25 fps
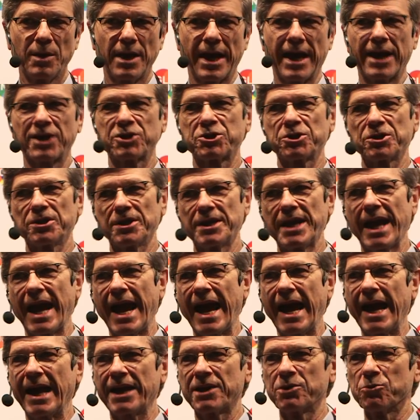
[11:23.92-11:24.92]
We actually
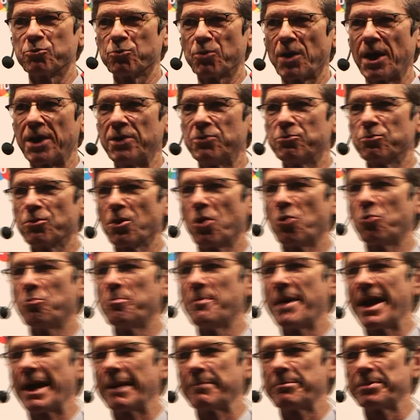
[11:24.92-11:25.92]
had a right
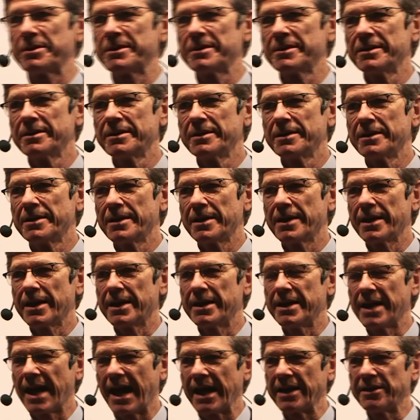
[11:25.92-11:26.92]
roadmap
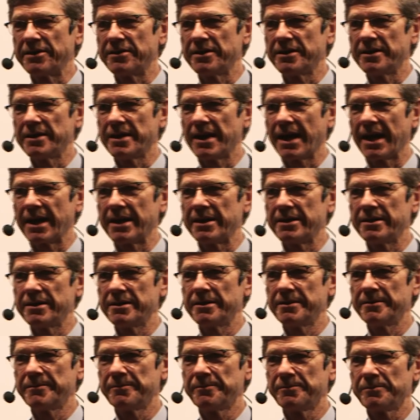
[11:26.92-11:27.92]
in
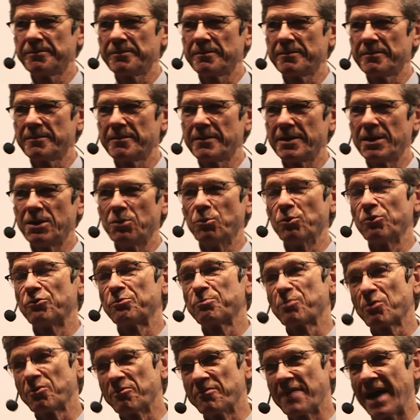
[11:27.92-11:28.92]
1990. It
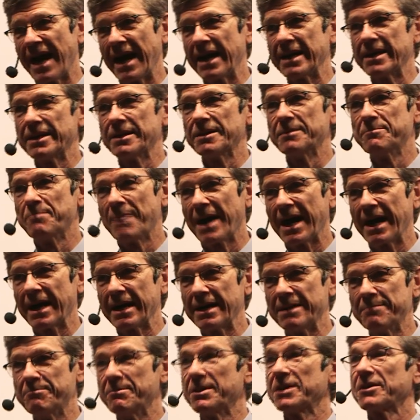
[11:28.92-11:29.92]
was provided
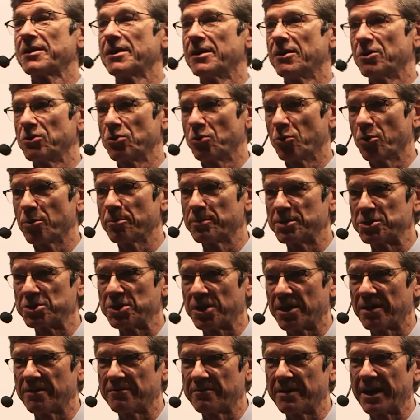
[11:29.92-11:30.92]
by Mikhail
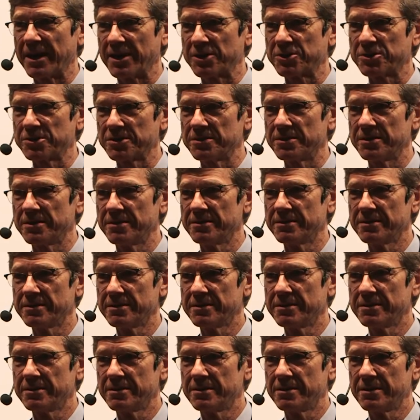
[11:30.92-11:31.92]
Gorbachev, actually.
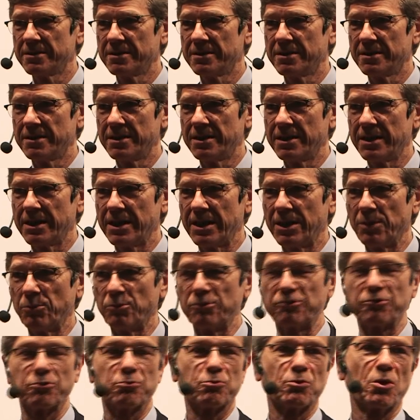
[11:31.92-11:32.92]
It
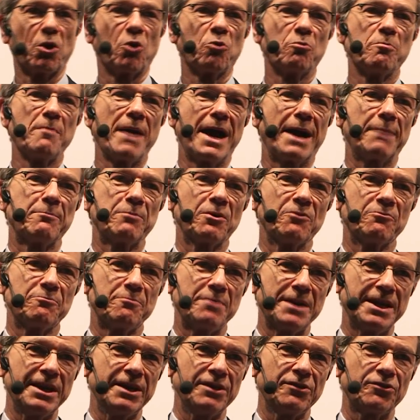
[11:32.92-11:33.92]
was a roadmap
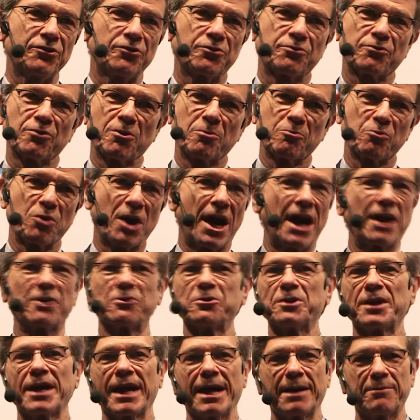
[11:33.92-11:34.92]
of peace from
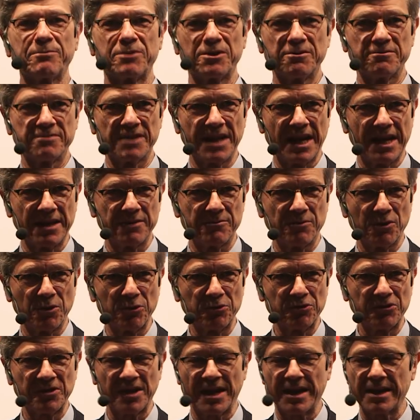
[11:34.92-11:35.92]
Rotterdam to
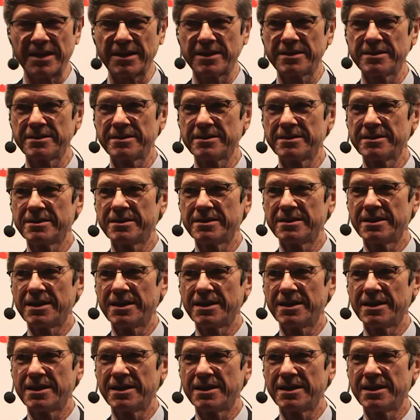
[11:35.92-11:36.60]
Vladivostok,